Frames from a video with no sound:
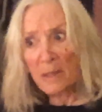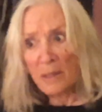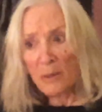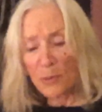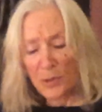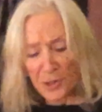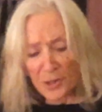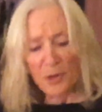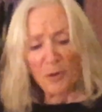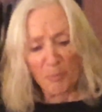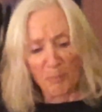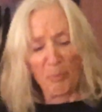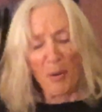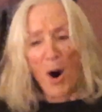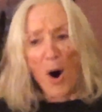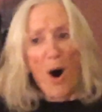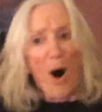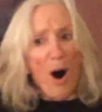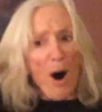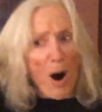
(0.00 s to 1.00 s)
Was there a
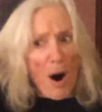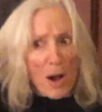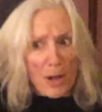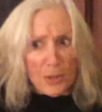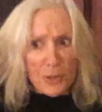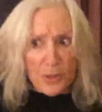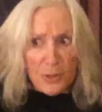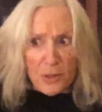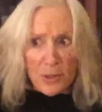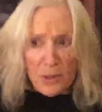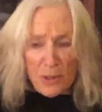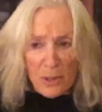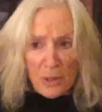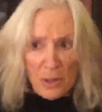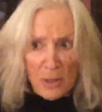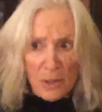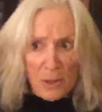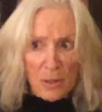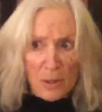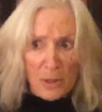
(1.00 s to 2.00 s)
pause?
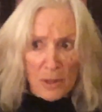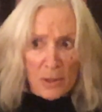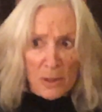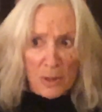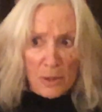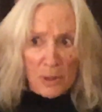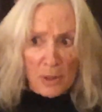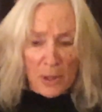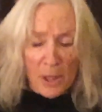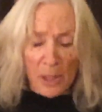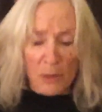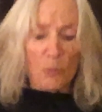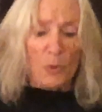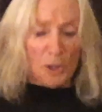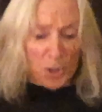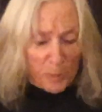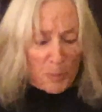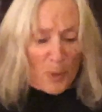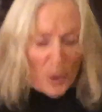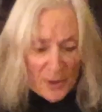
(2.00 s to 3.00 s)
At
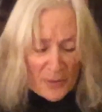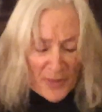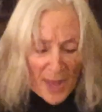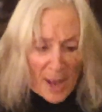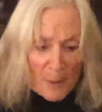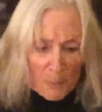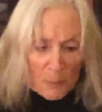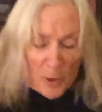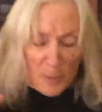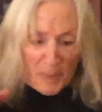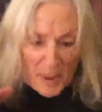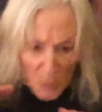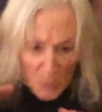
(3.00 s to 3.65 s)
which point that would be